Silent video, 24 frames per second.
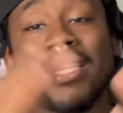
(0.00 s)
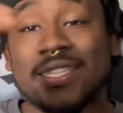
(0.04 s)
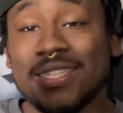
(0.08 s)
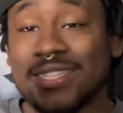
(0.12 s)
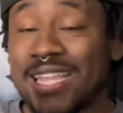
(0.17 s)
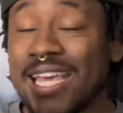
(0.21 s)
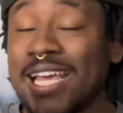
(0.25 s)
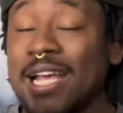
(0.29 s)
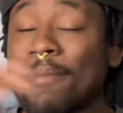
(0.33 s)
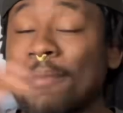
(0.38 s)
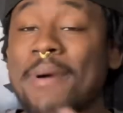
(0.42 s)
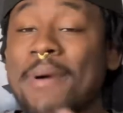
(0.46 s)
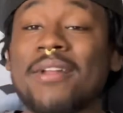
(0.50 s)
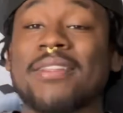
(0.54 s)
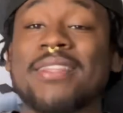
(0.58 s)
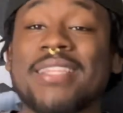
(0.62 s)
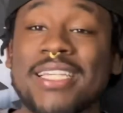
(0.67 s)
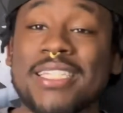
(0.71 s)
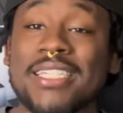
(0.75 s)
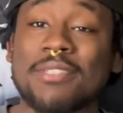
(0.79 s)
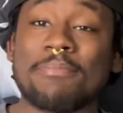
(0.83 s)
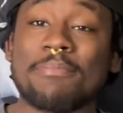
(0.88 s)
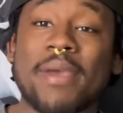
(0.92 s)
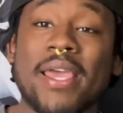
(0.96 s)
think about
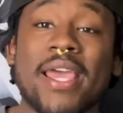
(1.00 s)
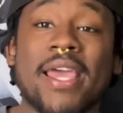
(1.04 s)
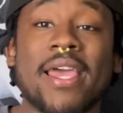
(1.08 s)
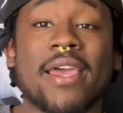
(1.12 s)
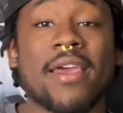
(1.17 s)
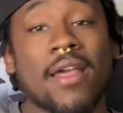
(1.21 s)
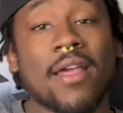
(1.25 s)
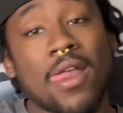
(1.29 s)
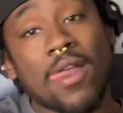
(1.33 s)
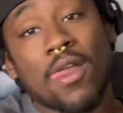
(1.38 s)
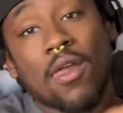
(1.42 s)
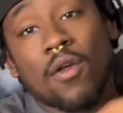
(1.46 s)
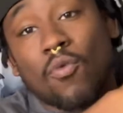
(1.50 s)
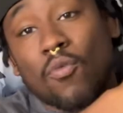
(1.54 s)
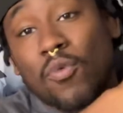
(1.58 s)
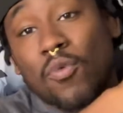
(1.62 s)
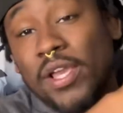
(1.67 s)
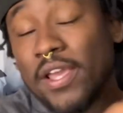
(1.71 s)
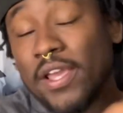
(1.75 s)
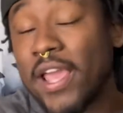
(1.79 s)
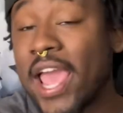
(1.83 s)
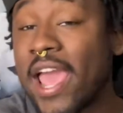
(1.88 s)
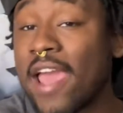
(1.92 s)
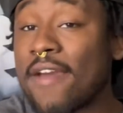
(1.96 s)
this, man.
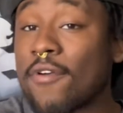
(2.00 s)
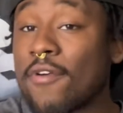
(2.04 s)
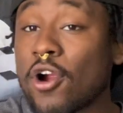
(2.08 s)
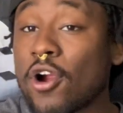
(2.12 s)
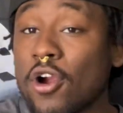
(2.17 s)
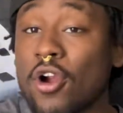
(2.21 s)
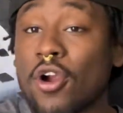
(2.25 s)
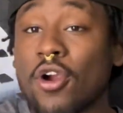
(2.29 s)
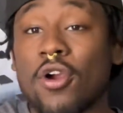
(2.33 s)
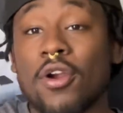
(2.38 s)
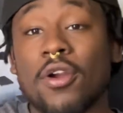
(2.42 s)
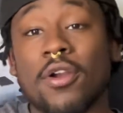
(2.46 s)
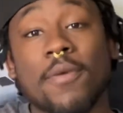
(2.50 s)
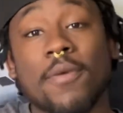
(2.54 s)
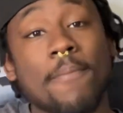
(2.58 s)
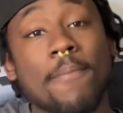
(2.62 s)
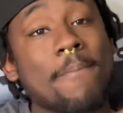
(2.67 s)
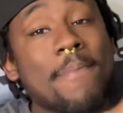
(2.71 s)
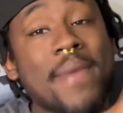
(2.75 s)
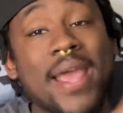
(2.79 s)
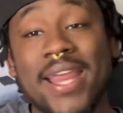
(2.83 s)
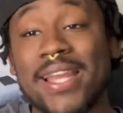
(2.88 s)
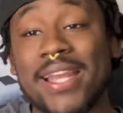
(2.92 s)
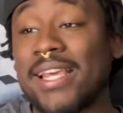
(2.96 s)
We have heard
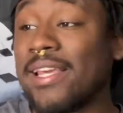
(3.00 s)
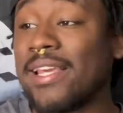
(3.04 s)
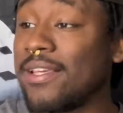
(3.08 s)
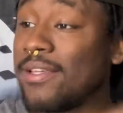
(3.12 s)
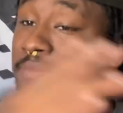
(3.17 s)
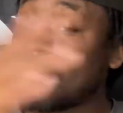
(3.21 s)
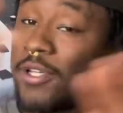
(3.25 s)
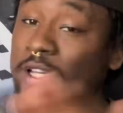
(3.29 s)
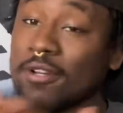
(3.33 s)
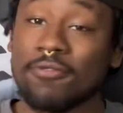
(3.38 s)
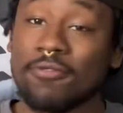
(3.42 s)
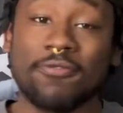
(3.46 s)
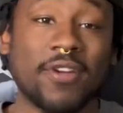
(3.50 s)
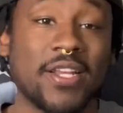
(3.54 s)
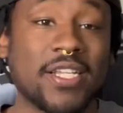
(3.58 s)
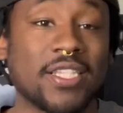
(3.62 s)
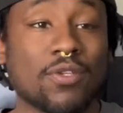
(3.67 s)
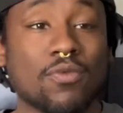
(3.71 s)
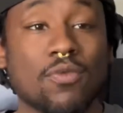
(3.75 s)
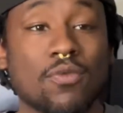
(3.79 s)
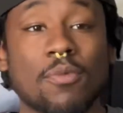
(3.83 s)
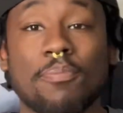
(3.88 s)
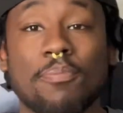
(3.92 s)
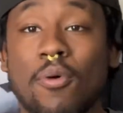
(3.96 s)
many
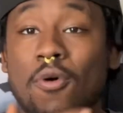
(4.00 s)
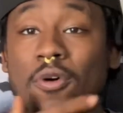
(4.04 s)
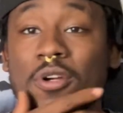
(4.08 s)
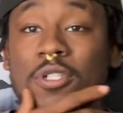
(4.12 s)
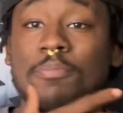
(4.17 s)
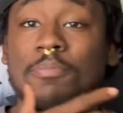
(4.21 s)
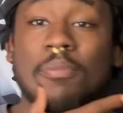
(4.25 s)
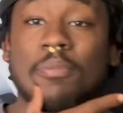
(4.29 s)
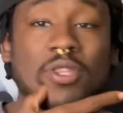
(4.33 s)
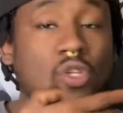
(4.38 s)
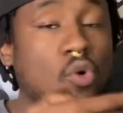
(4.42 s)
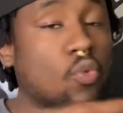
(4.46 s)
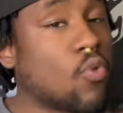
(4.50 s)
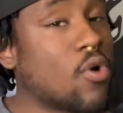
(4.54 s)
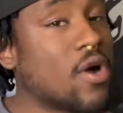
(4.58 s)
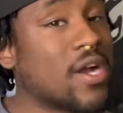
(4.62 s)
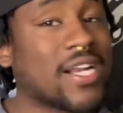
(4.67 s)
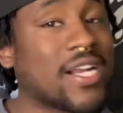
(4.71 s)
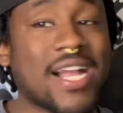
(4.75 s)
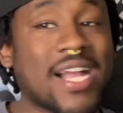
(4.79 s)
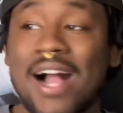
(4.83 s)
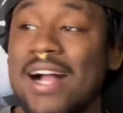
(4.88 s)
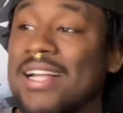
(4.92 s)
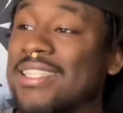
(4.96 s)
conflicting reports, but the
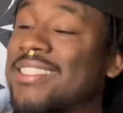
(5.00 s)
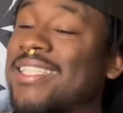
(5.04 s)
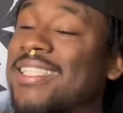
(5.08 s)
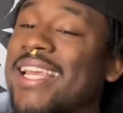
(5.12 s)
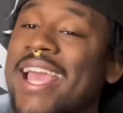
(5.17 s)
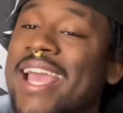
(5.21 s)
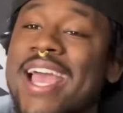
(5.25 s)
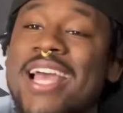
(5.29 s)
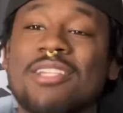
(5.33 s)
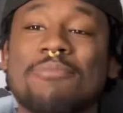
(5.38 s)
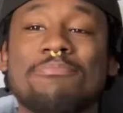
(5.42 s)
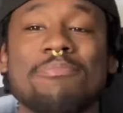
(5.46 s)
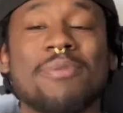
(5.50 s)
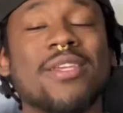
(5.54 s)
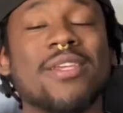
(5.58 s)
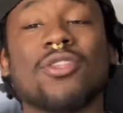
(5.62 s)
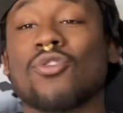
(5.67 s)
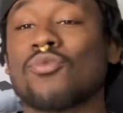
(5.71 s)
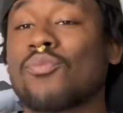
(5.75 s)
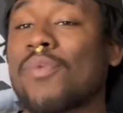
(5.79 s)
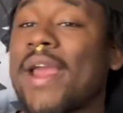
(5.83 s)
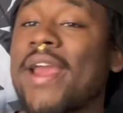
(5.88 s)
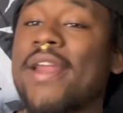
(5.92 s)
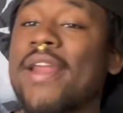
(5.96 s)
one constant has been
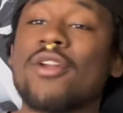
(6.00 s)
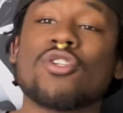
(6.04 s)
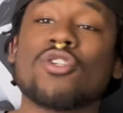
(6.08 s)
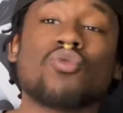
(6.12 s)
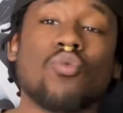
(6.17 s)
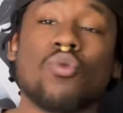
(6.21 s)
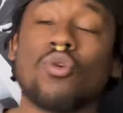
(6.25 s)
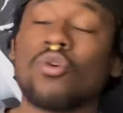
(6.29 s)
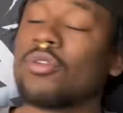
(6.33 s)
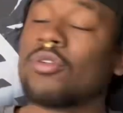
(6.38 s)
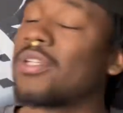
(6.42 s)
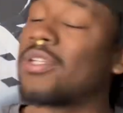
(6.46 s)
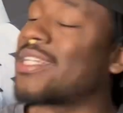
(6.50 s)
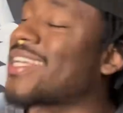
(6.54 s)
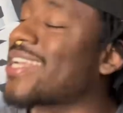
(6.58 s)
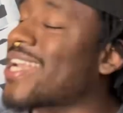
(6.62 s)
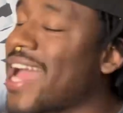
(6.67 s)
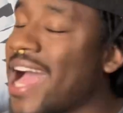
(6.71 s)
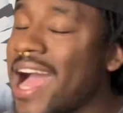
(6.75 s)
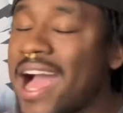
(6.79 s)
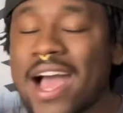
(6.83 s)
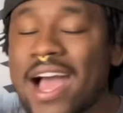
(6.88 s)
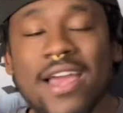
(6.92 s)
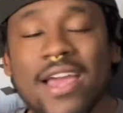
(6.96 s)
the Raiders will
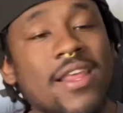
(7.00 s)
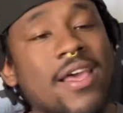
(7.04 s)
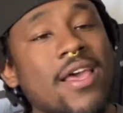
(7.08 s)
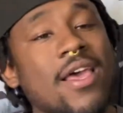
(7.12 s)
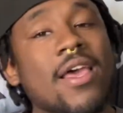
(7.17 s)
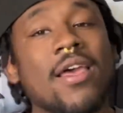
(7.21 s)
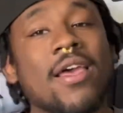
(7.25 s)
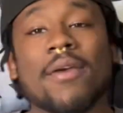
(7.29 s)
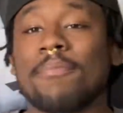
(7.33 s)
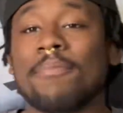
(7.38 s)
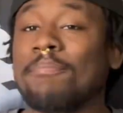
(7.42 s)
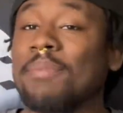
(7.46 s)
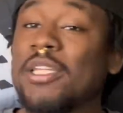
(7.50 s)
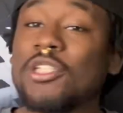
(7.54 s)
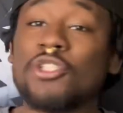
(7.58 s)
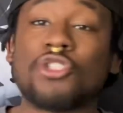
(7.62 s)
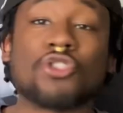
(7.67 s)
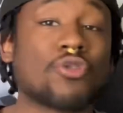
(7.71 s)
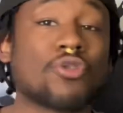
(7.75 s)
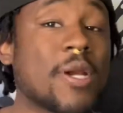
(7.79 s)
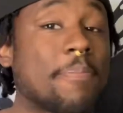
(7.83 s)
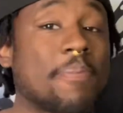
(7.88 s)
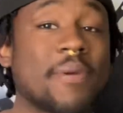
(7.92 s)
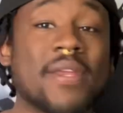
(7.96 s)
not be
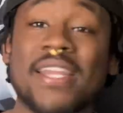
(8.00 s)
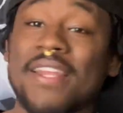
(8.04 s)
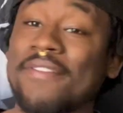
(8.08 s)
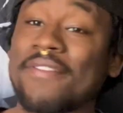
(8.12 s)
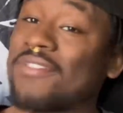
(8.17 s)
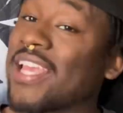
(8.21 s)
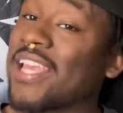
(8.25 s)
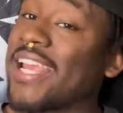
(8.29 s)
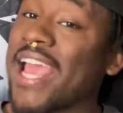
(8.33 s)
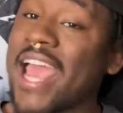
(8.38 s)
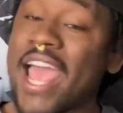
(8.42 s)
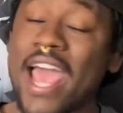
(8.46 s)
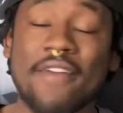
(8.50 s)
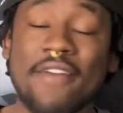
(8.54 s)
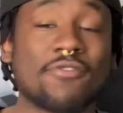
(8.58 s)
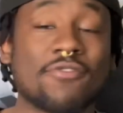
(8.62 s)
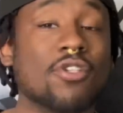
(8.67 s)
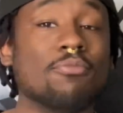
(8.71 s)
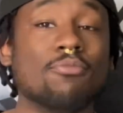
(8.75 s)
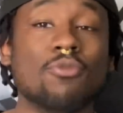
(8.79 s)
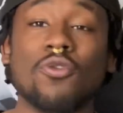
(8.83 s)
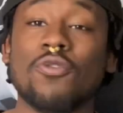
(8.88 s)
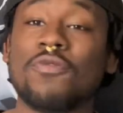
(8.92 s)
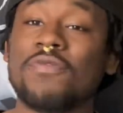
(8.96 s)
tripping if they have
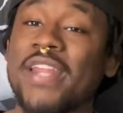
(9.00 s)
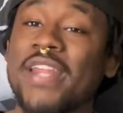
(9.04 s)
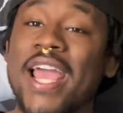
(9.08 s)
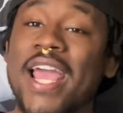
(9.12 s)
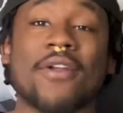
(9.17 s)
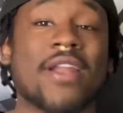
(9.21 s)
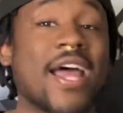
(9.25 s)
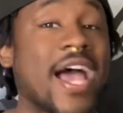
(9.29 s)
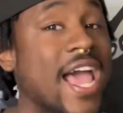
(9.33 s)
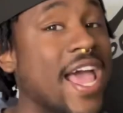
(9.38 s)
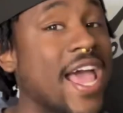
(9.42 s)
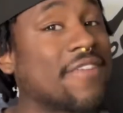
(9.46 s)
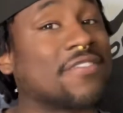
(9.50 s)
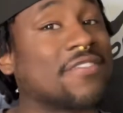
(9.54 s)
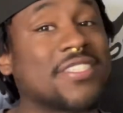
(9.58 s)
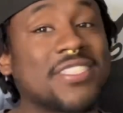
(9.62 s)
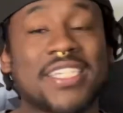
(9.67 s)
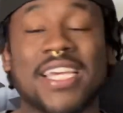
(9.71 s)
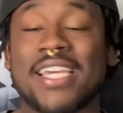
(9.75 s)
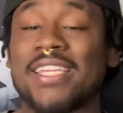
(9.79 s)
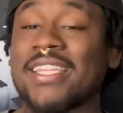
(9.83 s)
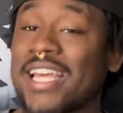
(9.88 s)
to move down. I have to say,